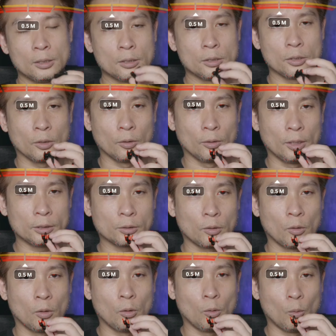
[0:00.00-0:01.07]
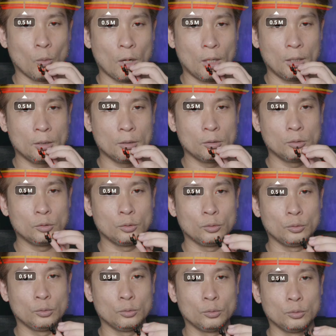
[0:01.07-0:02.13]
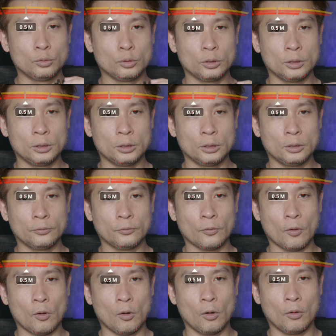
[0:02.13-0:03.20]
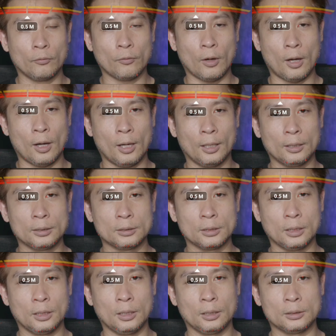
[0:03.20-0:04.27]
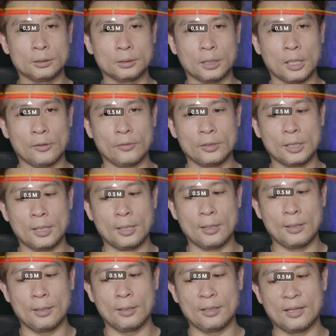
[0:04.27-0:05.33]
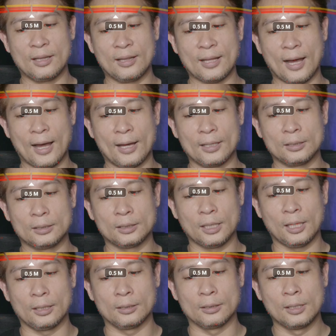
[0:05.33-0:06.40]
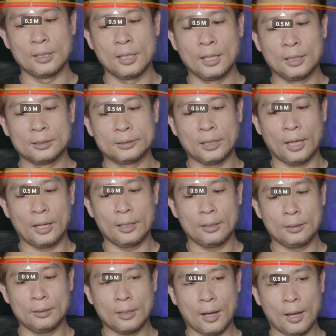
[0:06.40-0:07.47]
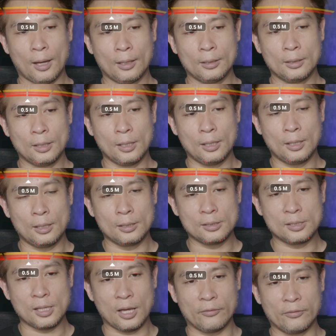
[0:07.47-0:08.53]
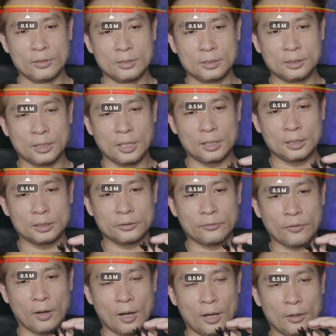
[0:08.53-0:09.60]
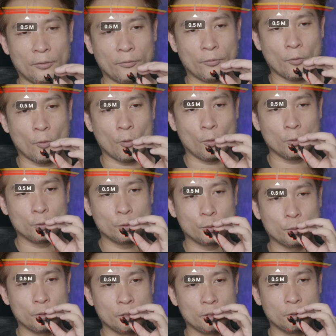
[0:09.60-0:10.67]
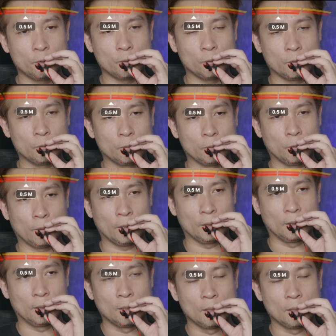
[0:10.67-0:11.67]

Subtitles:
So let's go 1, 2, 3, 4, 5, 6, 7, 8, 9, 10. 10, 9, 8, 7, 6, 5, 4, 3, 2, 1.